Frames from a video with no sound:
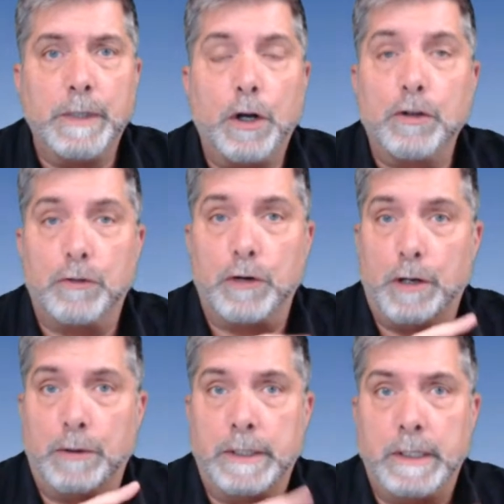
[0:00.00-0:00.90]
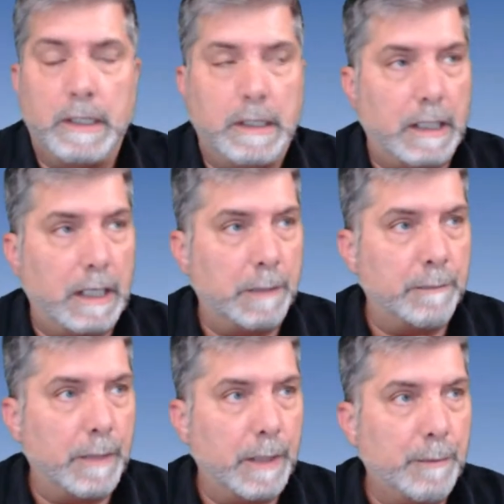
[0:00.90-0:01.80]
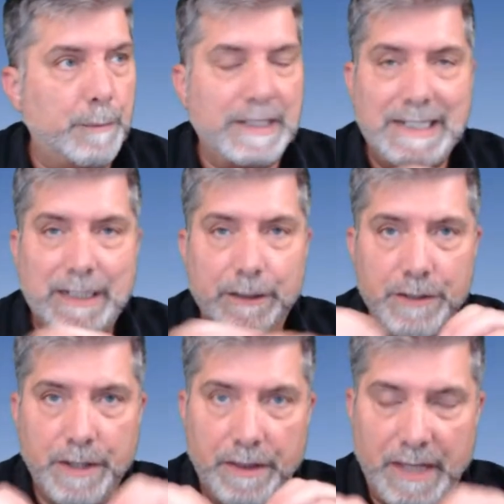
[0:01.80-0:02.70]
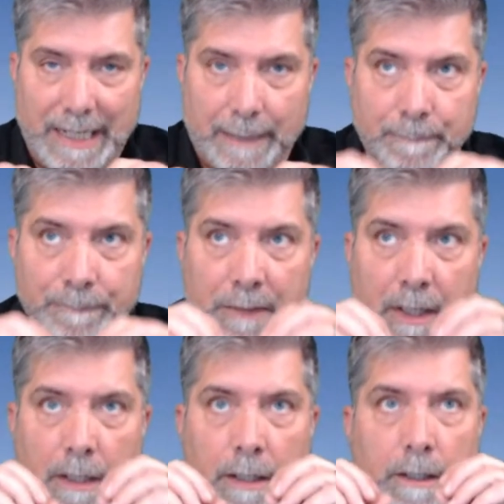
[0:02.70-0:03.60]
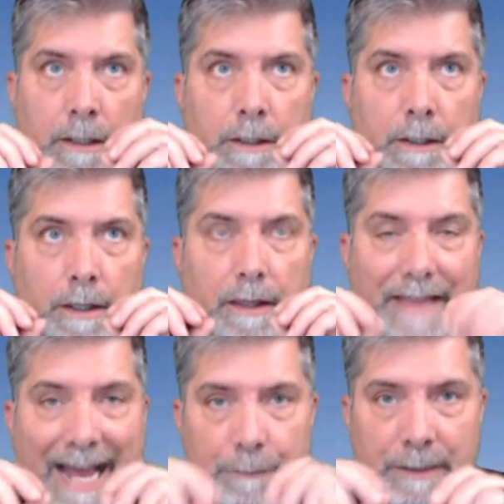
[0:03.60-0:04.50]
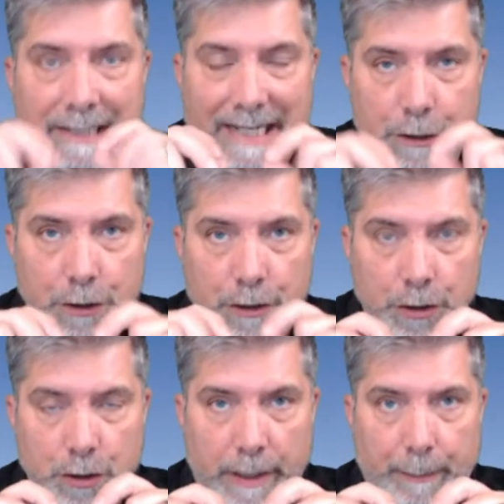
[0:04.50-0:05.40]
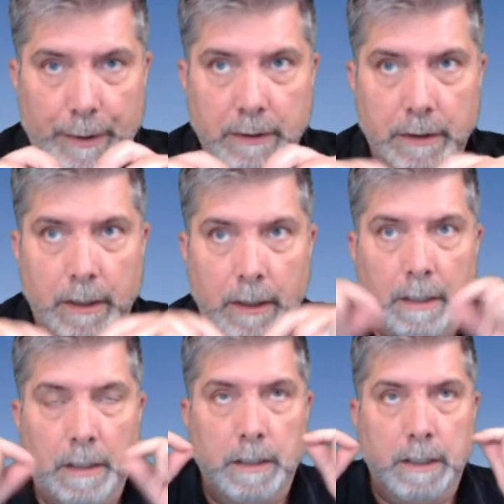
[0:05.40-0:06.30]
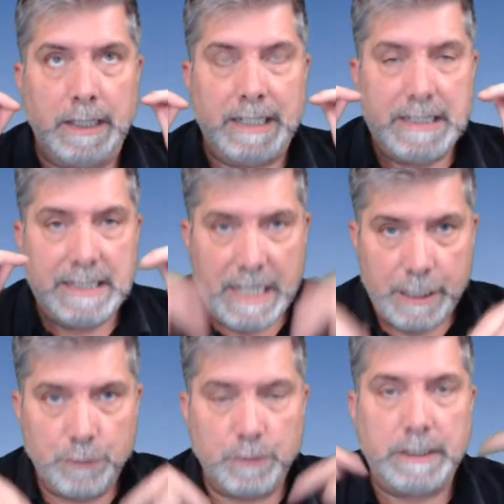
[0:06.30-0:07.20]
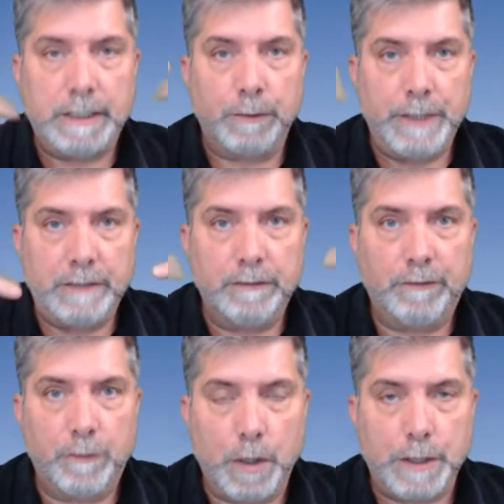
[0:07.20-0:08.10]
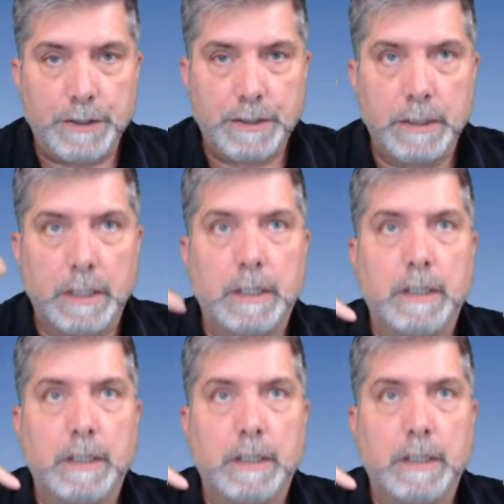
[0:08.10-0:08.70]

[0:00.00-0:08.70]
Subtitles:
we all grow. But here's the thing. That relationship continually reinforced